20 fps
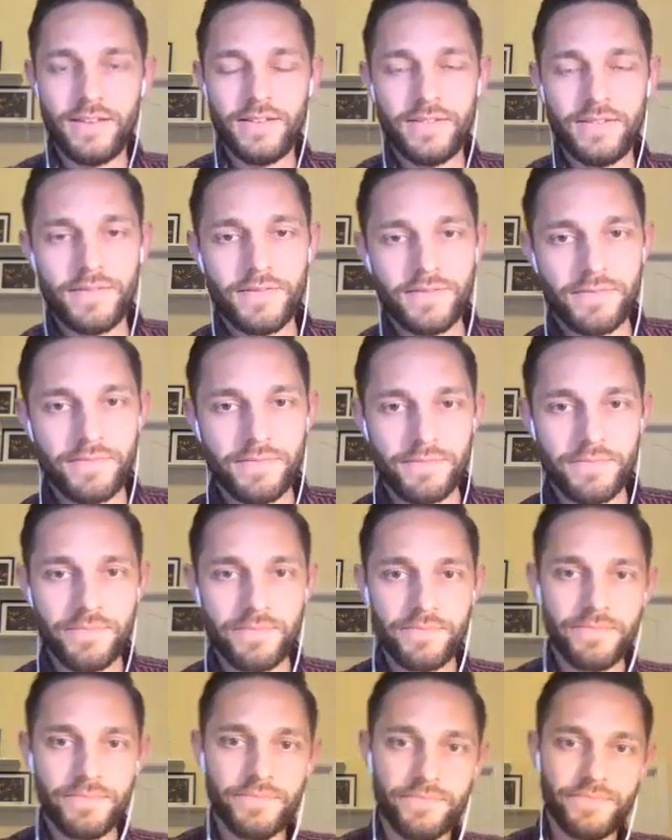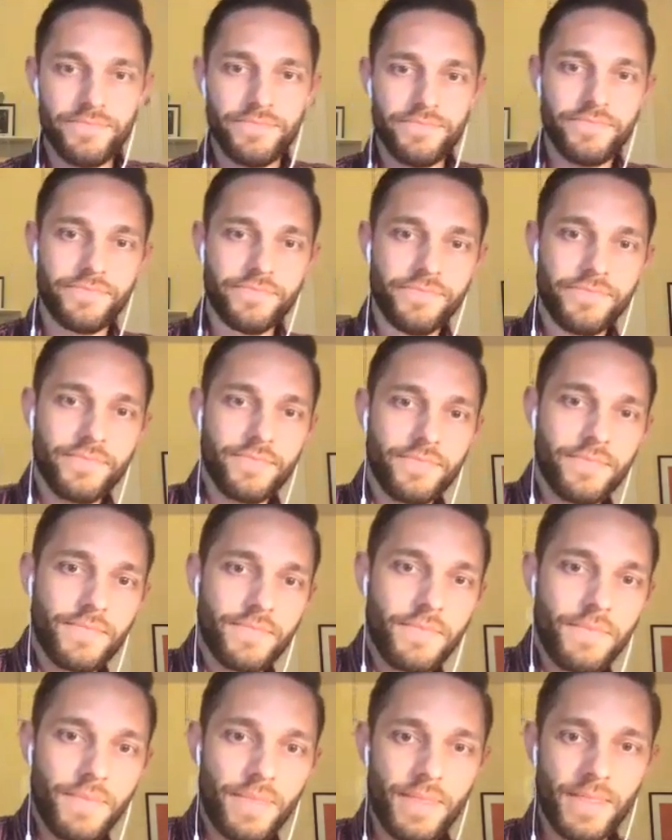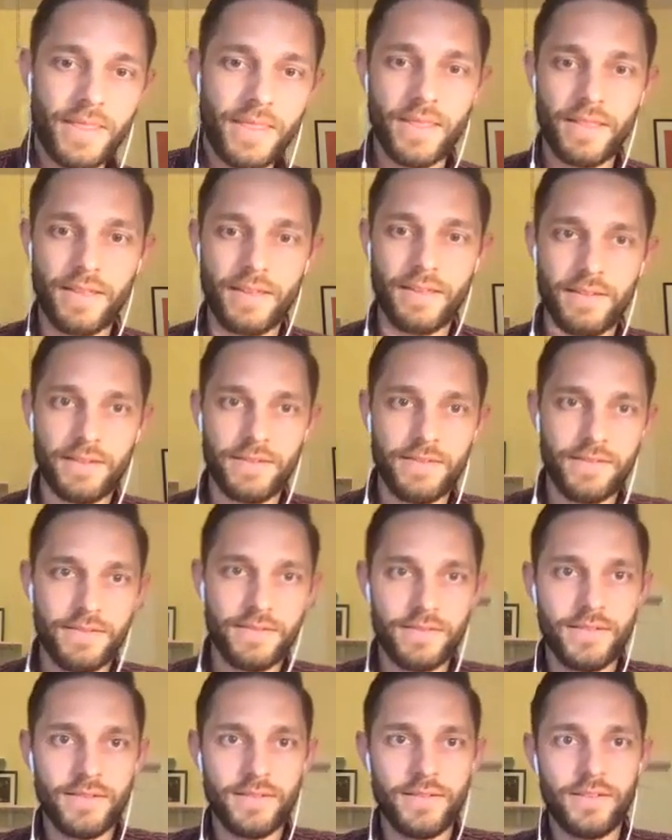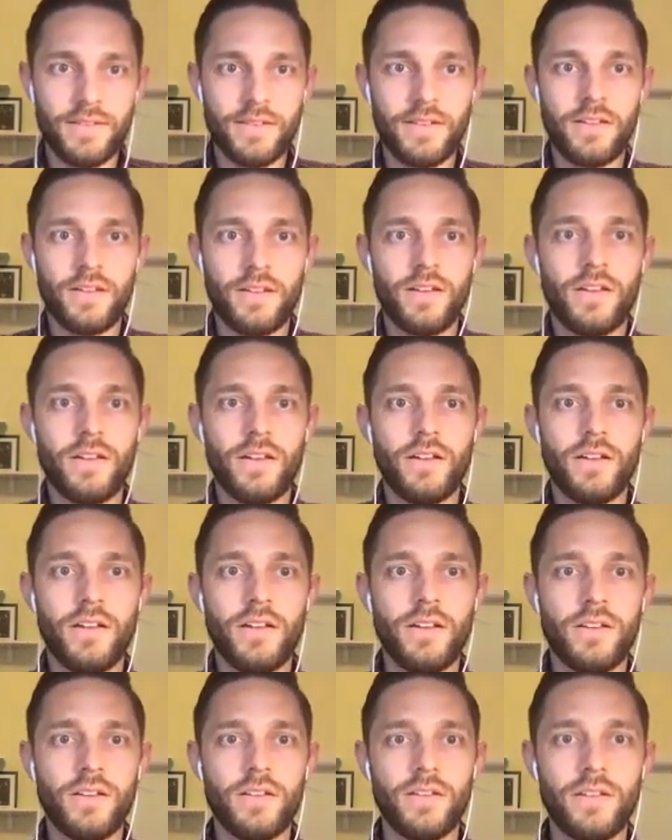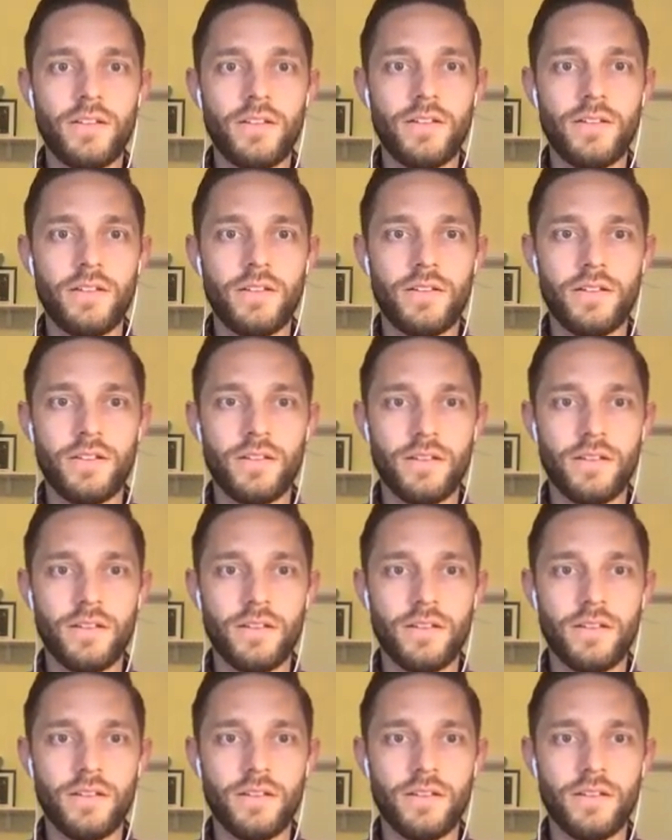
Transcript: The person shown says nothing.